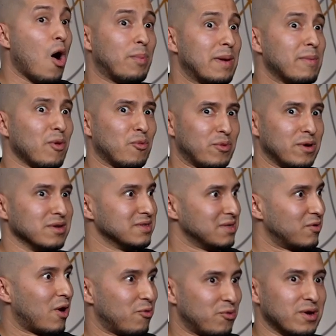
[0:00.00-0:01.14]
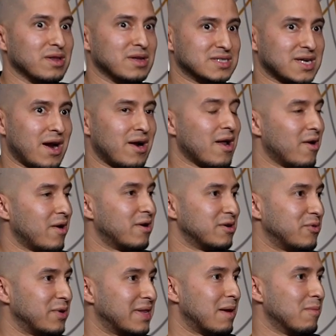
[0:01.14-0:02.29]
Oh, people really are really scared out here to
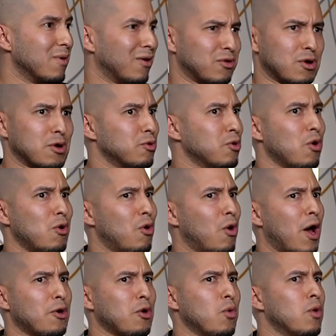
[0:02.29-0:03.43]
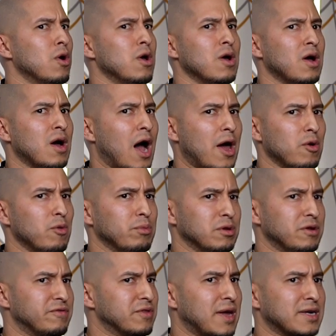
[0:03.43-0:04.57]
read that book. They're like, no, no, no, I don't. I don't
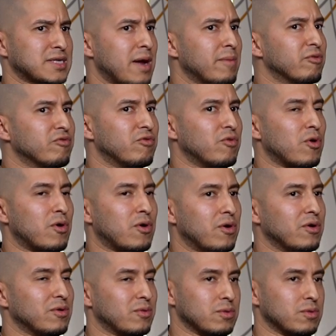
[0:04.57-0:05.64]
believe in that type of world.